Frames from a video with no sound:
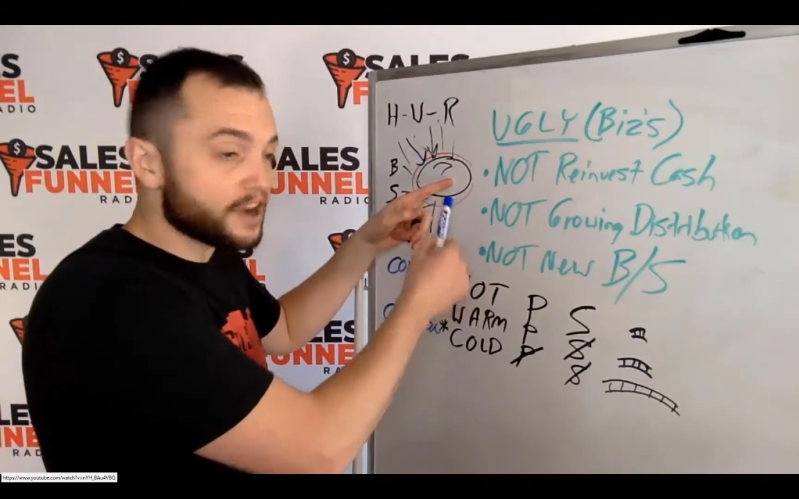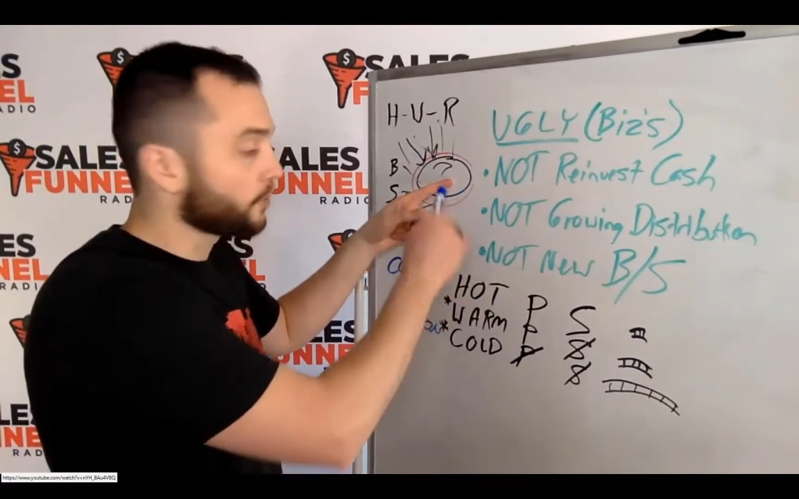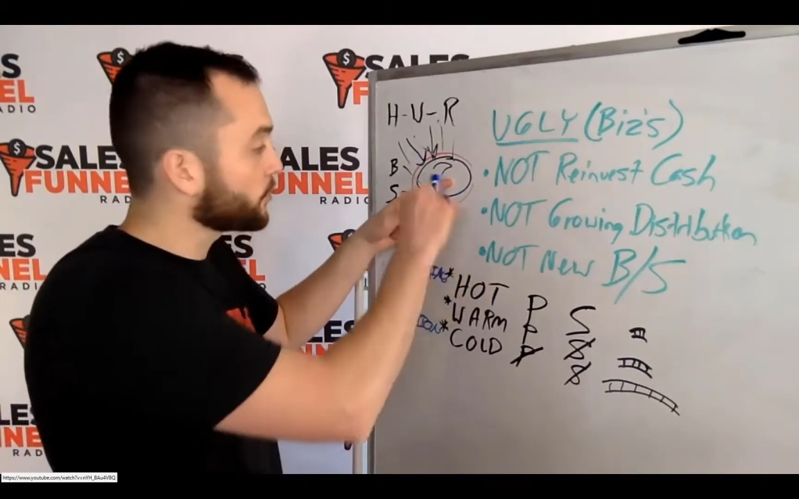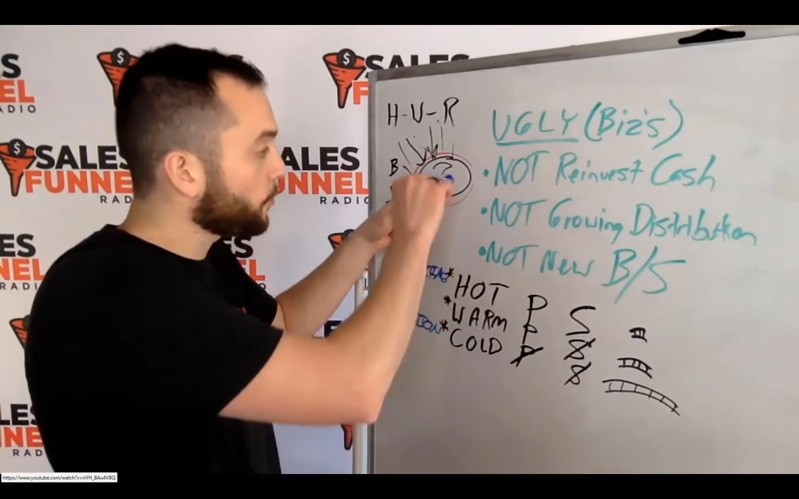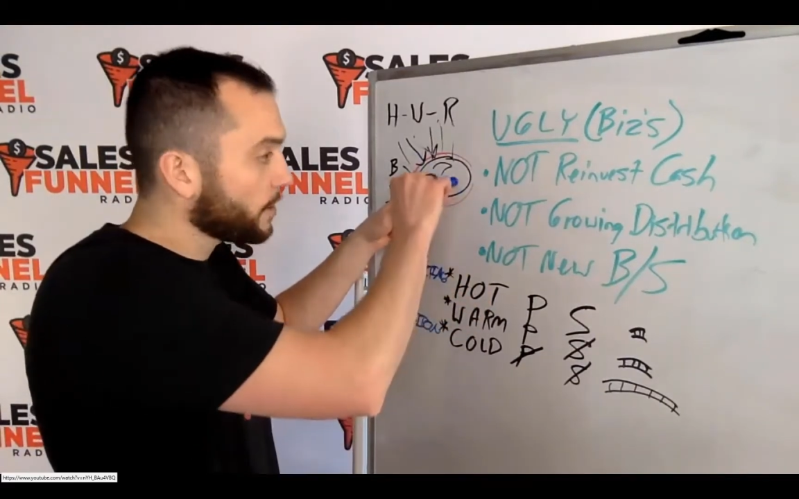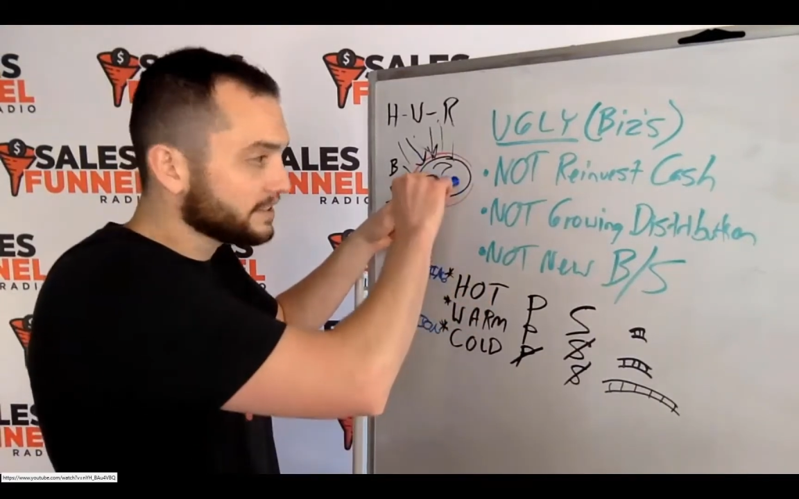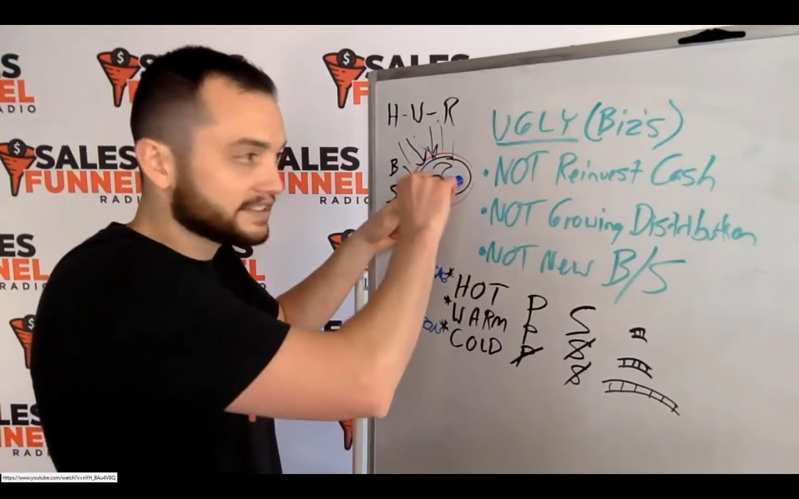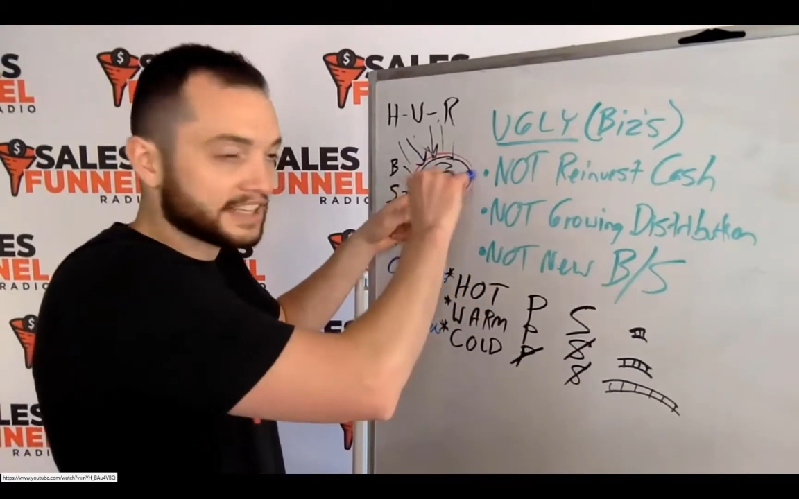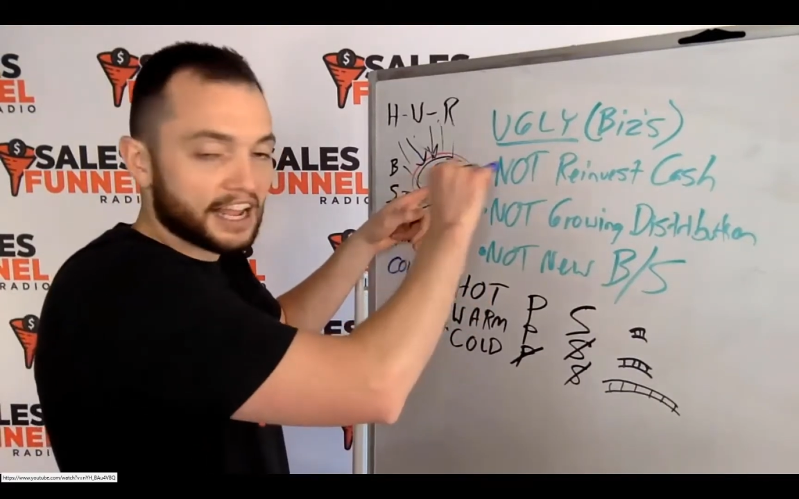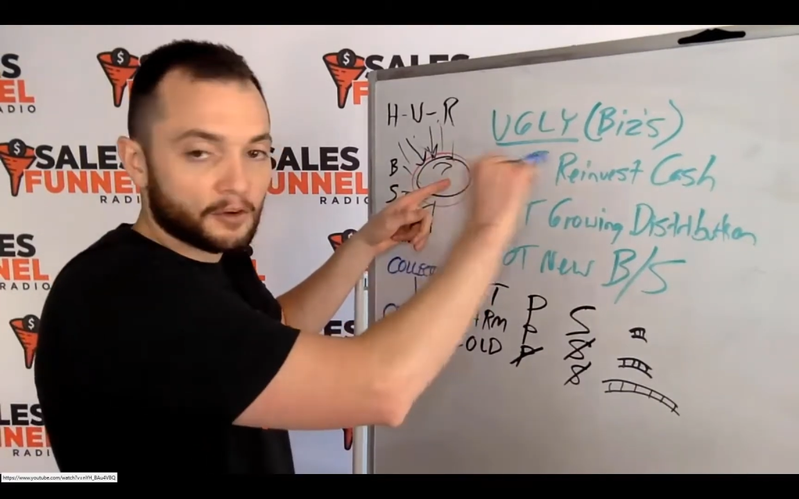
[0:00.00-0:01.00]
They are
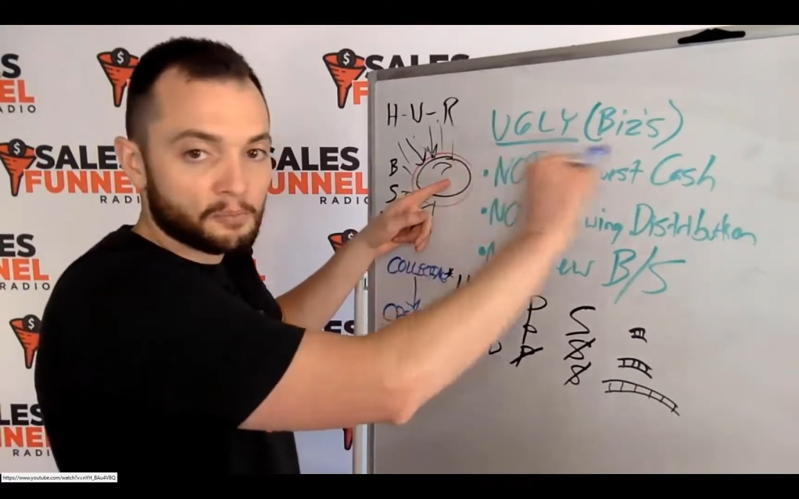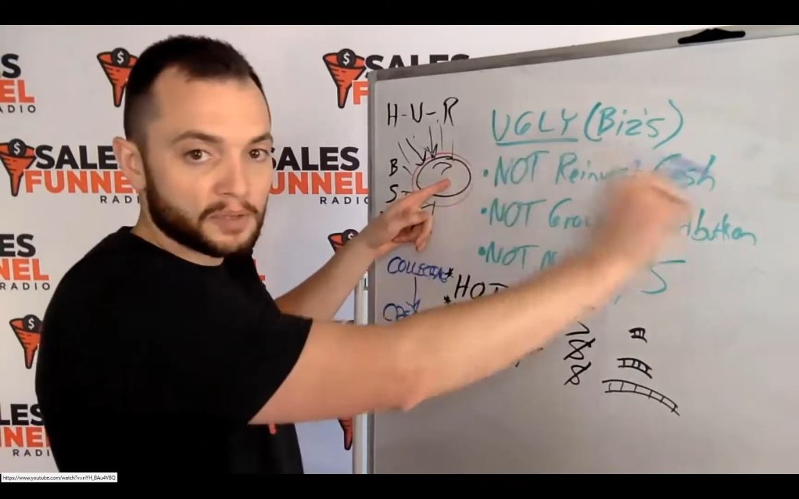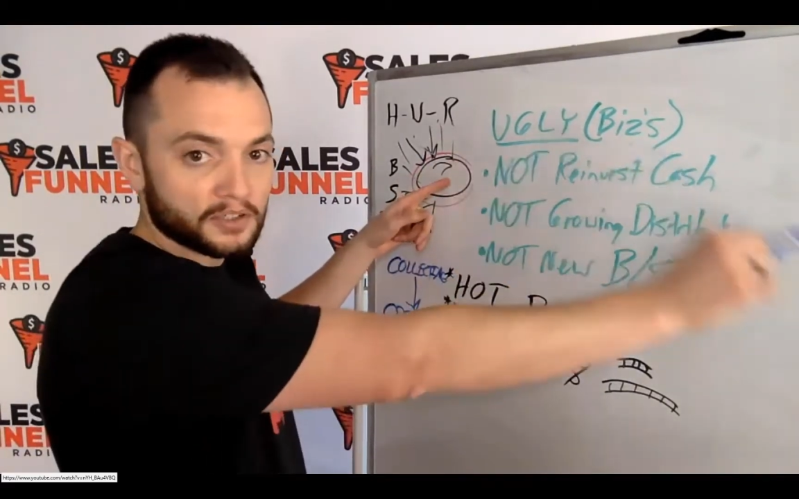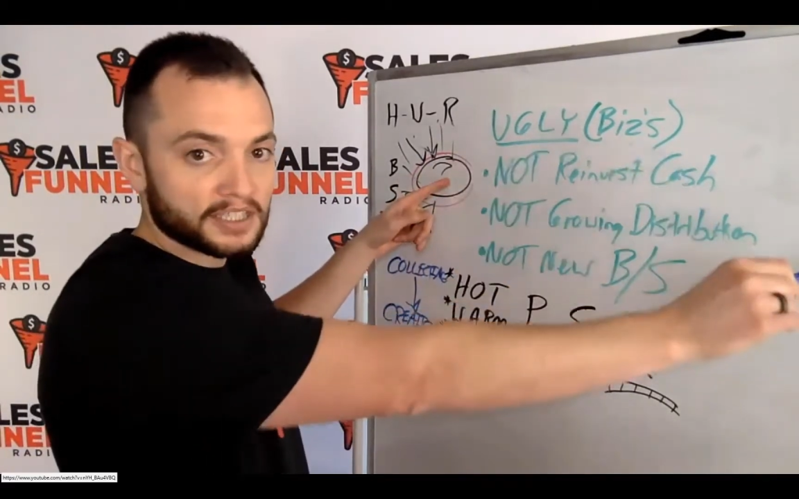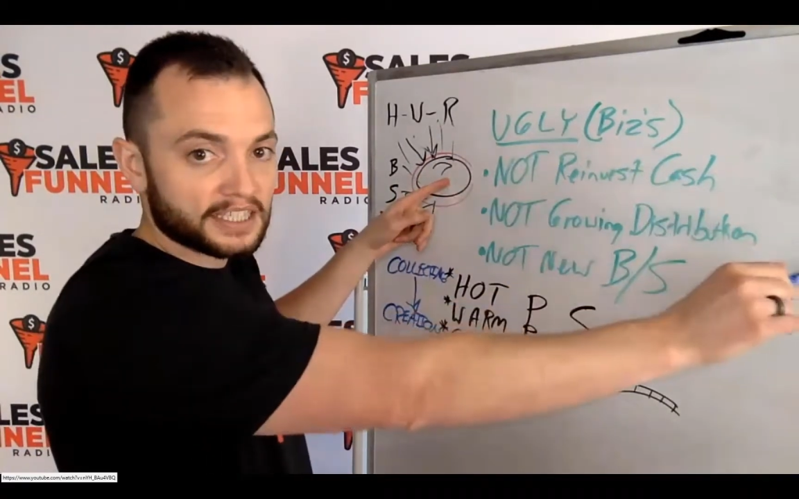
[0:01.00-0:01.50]
the ones that are